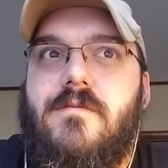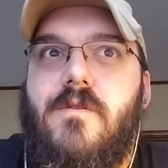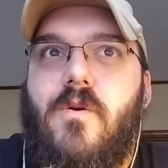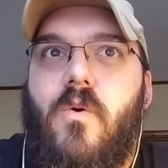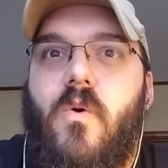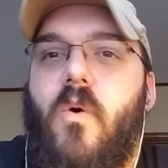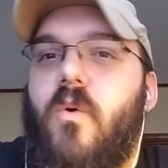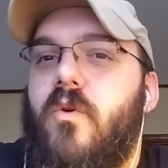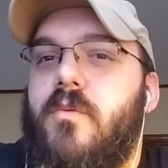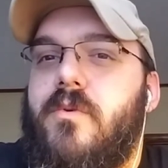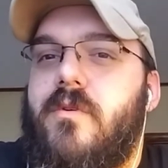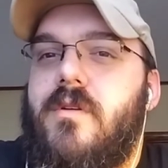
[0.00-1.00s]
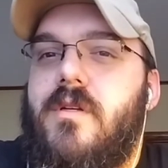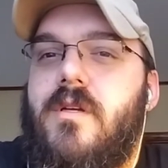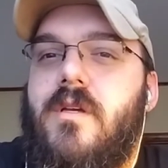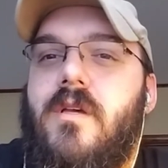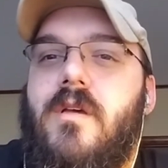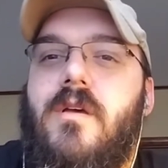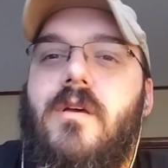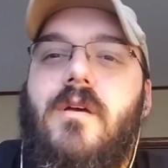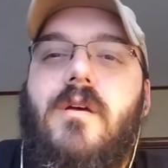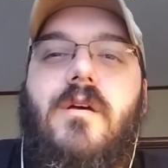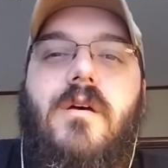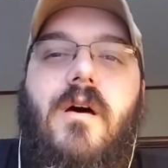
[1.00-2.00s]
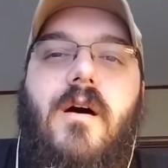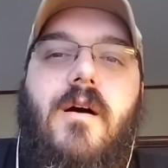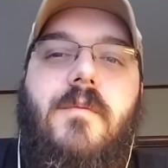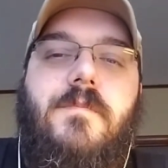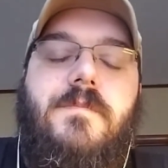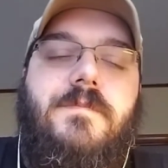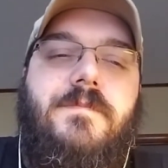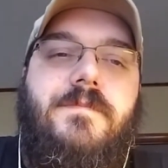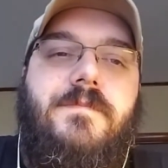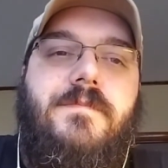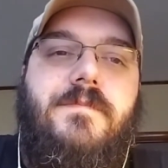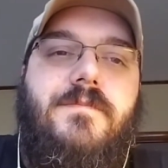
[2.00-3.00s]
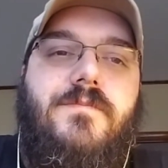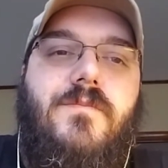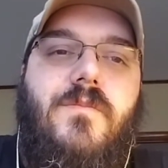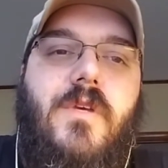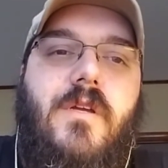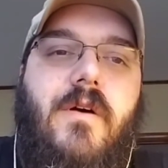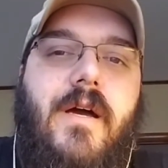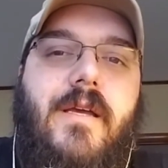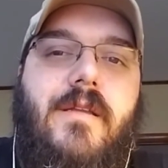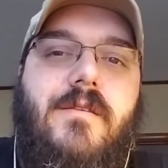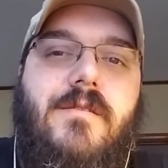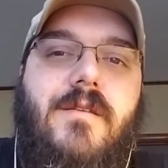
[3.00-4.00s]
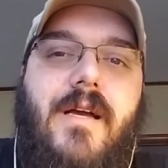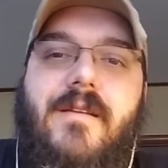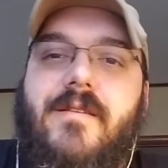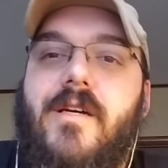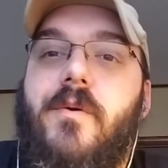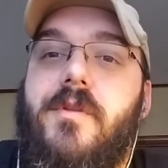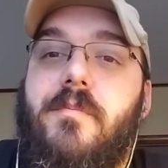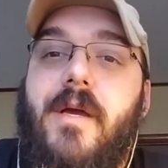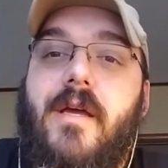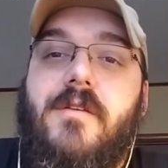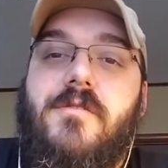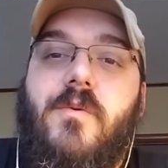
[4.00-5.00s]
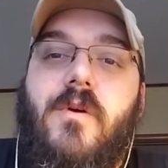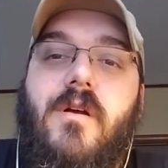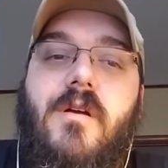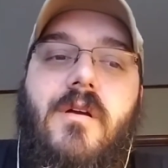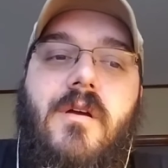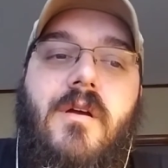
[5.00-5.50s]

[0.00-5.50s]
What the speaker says: horrible. I can deal with the pain, as it were.